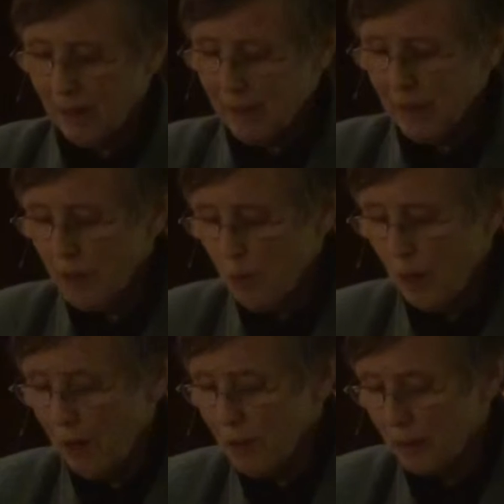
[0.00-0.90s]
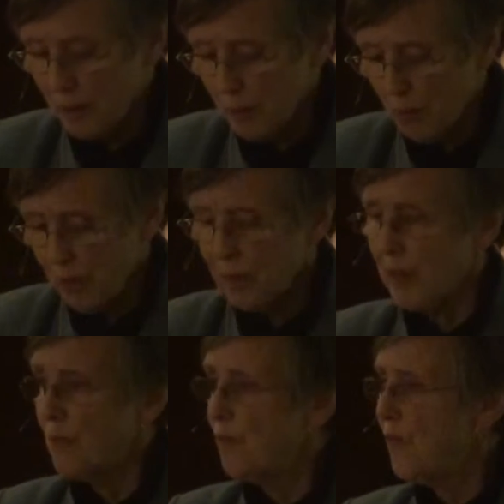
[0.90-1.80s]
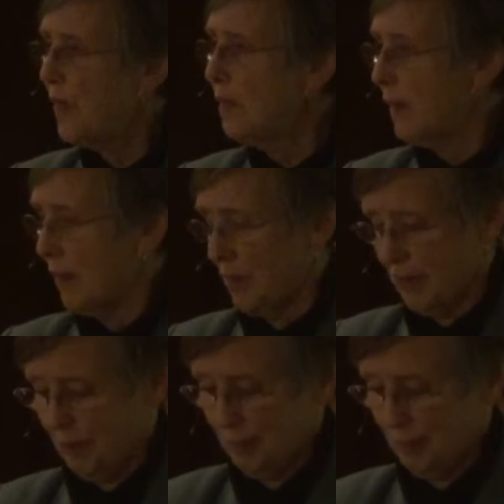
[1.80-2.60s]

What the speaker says: This awareness brings up feelings.